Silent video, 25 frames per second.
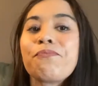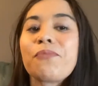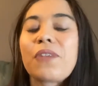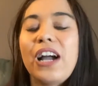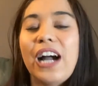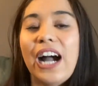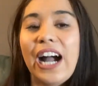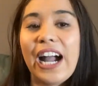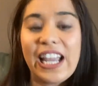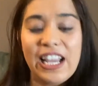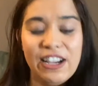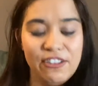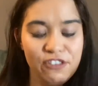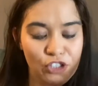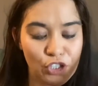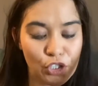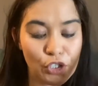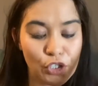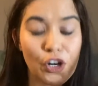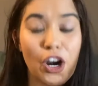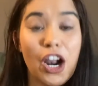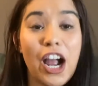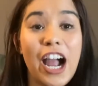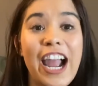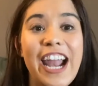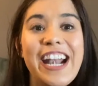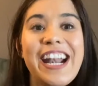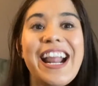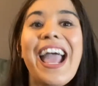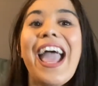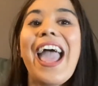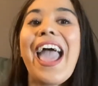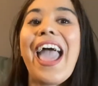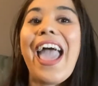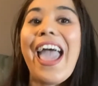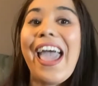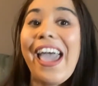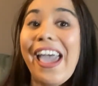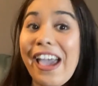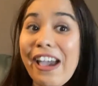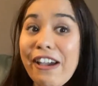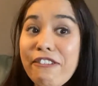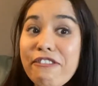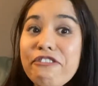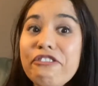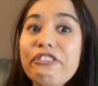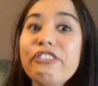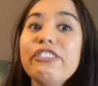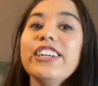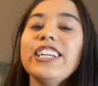I have tried
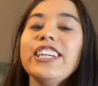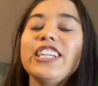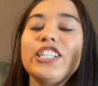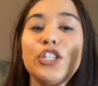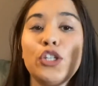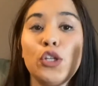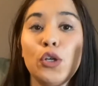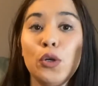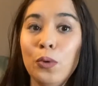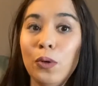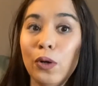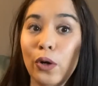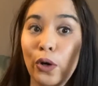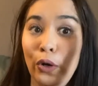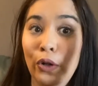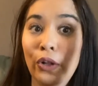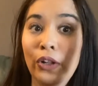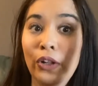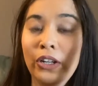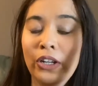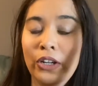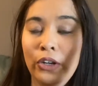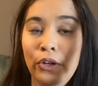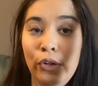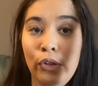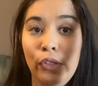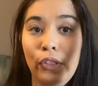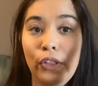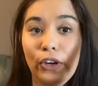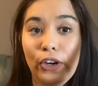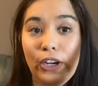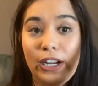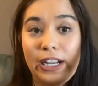every tool there